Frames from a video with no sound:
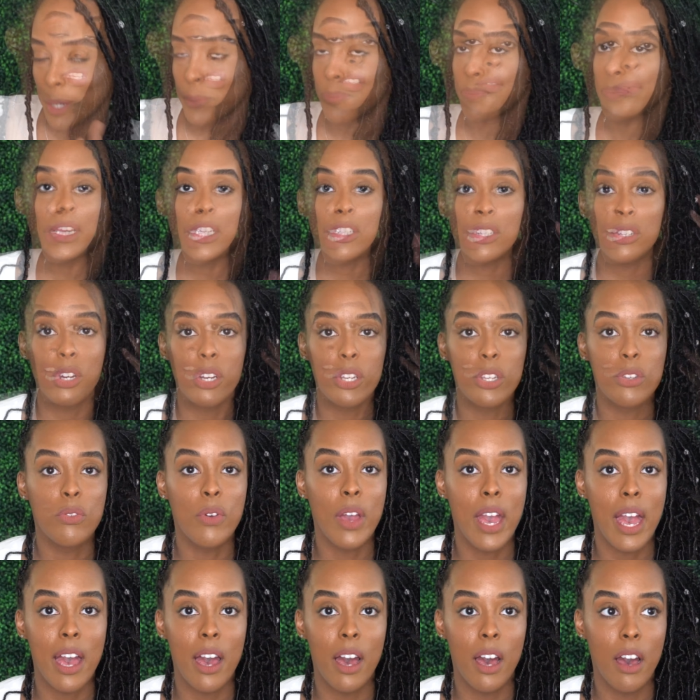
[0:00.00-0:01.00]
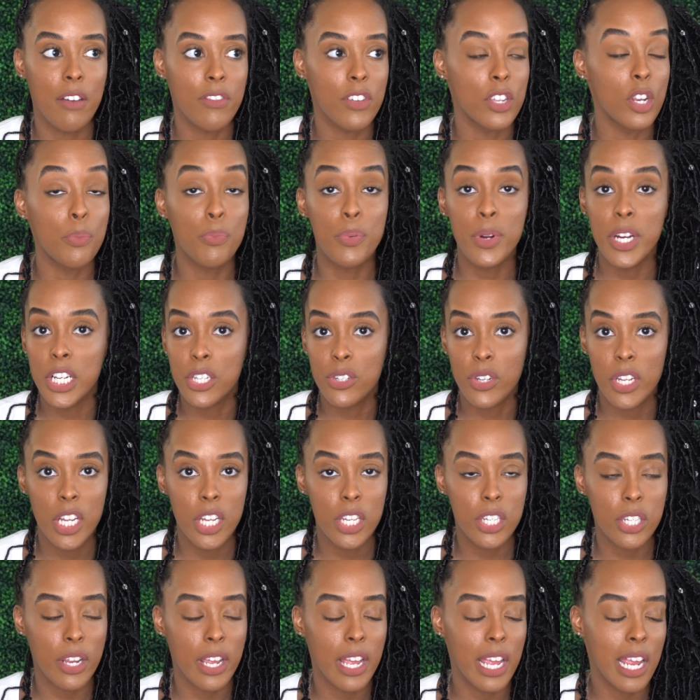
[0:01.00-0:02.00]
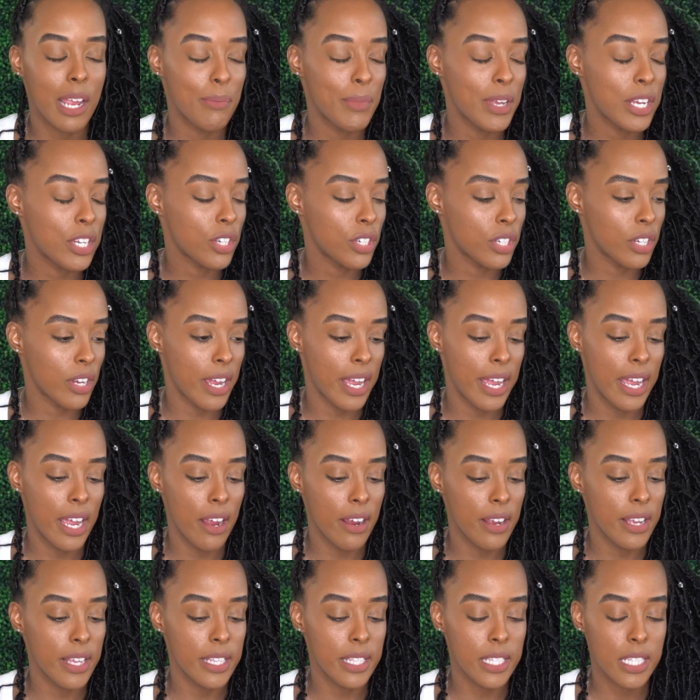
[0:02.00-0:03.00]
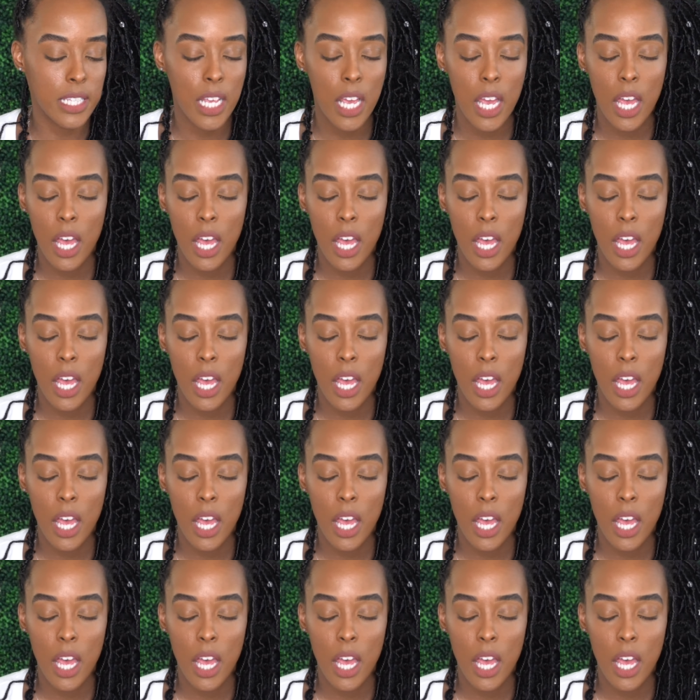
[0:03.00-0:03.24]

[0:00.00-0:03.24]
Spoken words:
So make sure you have, pre-treated your hair. Make sure your hair is,